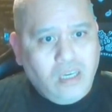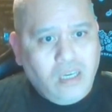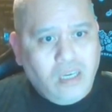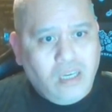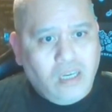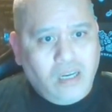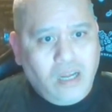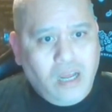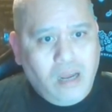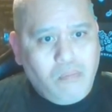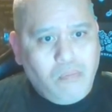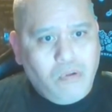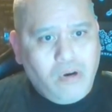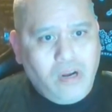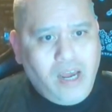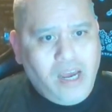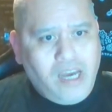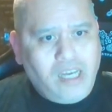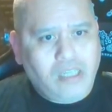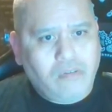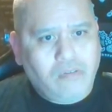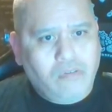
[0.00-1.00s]
And Lambert
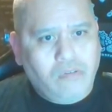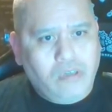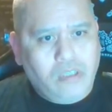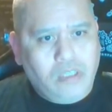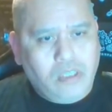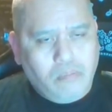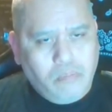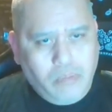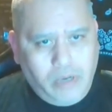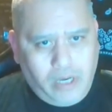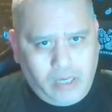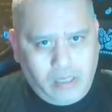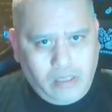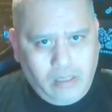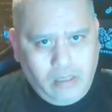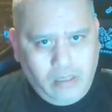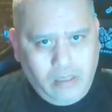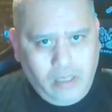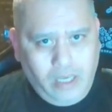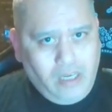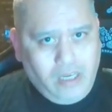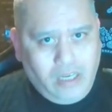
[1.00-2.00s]
asks for respect.
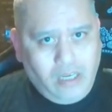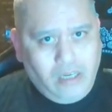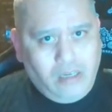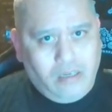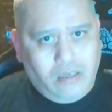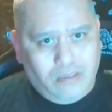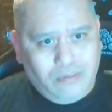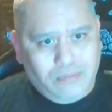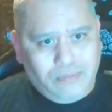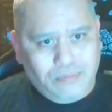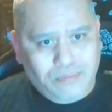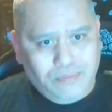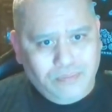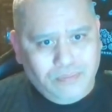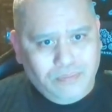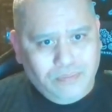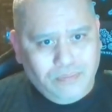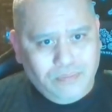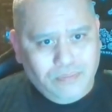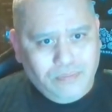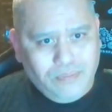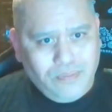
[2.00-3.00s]
He ain't getting none.
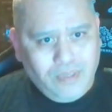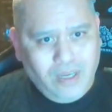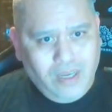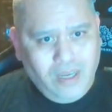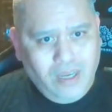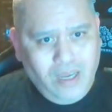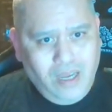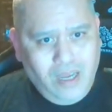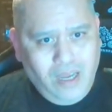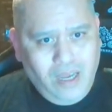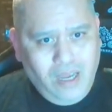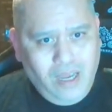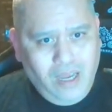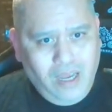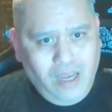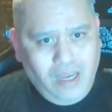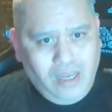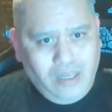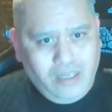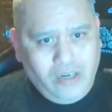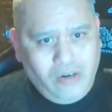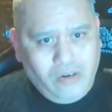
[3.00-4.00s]

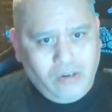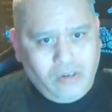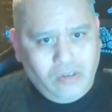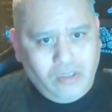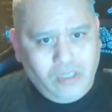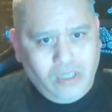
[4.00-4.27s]
And Jericho's